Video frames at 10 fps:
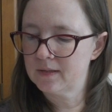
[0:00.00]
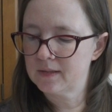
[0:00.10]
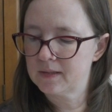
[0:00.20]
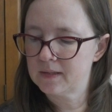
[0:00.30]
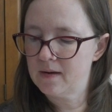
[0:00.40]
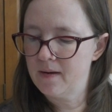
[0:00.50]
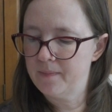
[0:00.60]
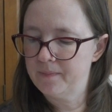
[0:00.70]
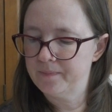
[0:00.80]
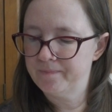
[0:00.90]
it's
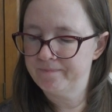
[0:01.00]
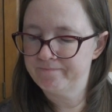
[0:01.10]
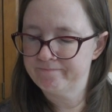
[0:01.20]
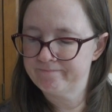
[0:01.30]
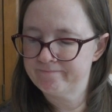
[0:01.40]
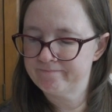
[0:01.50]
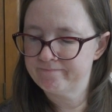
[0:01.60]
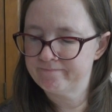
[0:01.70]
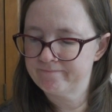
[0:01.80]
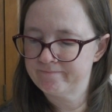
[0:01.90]
in
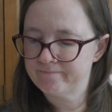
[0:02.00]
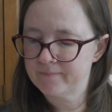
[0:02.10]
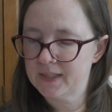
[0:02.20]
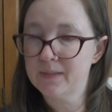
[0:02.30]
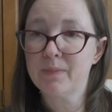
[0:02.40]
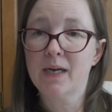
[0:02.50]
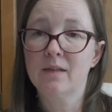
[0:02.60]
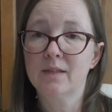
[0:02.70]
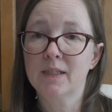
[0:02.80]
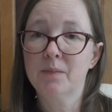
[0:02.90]

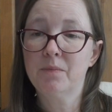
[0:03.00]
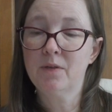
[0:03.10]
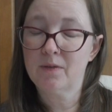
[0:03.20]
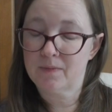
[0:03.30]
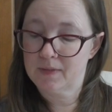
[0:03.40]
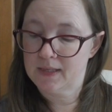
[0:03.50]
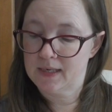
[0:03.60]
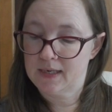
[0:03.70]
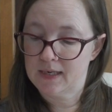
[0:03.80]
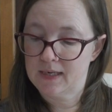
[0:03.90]
Pattern Keeper.
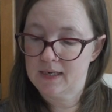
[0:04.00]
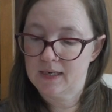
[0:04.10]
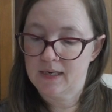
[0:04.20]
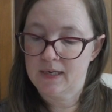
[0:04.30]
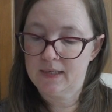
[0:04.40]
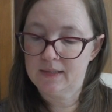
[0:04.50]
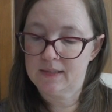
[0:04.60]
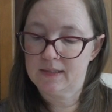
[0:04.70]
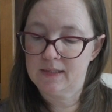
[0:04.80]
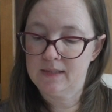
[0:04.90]

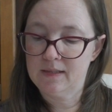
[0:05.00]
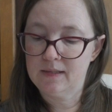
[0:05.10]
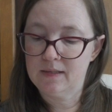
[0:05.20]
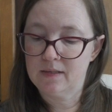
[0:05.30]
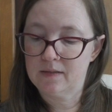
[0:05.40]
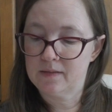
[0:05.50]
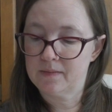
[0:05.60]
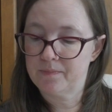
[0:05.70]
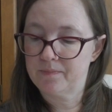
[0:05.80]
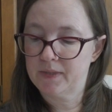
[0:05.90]
It's easy
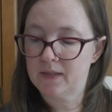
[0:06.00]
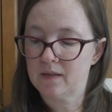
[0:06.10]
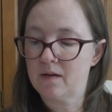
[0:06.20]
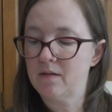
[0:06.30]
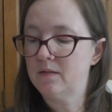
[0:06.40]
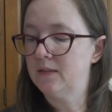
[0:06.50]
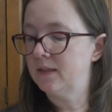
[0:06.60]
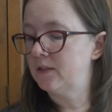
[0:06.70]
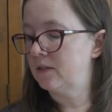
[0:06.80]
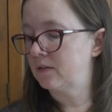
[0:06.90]
to pick a color
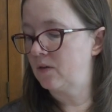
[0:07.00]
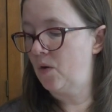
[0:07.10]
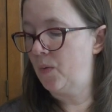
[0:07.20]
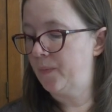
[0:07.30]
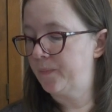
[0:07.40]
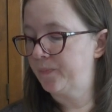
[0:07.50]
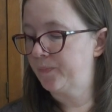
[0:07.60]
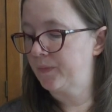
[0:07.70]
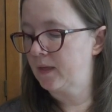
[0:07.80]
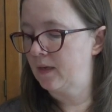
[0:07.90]
and just go.
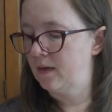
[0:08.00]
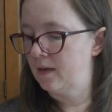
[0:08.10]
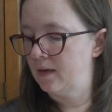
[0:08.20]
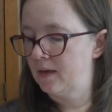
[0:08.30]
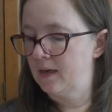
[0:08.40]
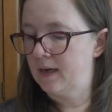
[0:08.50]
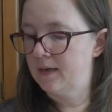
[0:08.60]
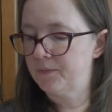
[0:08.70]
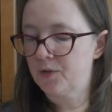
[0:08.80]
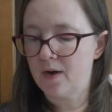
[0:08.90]

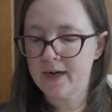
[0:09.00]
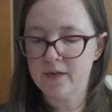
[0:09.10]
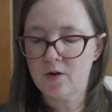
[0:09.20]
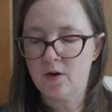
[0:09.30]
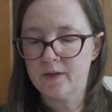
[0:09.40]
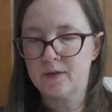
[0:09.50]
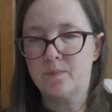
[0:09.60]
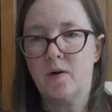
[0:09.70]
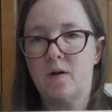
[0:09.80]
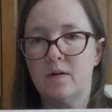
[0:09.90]
And I'm trying not to
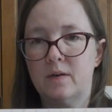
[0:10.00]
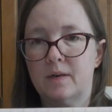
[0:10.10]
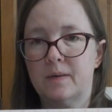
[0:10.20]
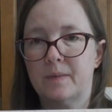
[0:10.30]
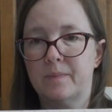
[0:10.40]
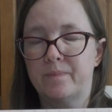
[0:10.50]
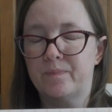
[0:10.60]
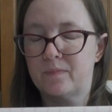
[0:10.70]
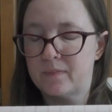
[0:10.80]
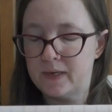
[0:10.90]
park,
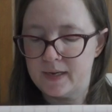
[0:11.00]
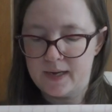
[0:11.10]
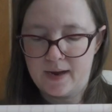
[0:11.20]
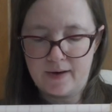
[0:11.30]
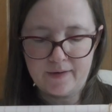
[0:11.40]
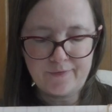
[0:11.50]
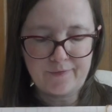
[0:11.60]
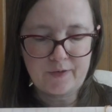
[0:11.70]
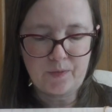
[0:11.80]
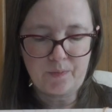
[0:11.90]
but I have
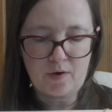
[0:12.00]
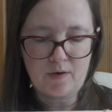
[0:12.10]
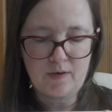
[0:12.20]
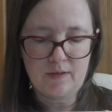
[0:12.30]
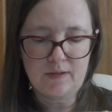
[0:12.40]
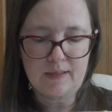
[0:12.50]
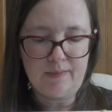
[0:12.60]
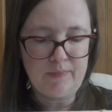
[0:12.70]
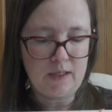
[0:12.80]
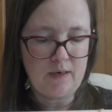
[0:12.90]
to park
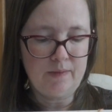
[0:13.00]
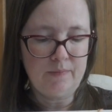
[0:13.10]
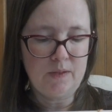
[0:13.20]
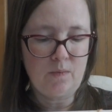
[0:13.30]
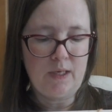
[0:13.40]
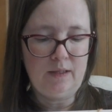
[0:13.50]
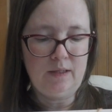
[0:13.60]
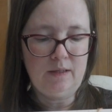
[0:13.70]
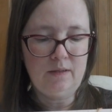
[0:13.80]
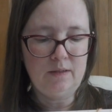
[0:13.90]
sometimes when
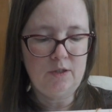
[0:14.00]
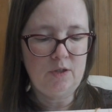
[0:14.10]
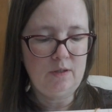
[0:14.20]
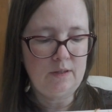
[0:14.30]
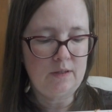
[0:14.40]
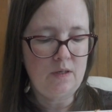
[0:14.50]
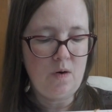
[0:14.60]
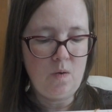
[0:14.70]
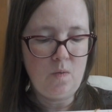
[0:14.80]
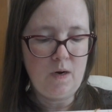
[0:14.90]
there's just
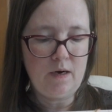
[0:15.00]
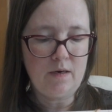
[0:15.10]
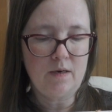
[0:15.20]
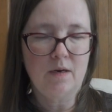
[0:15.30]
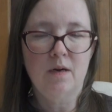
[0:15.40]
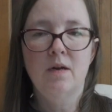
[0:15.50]
nowhere.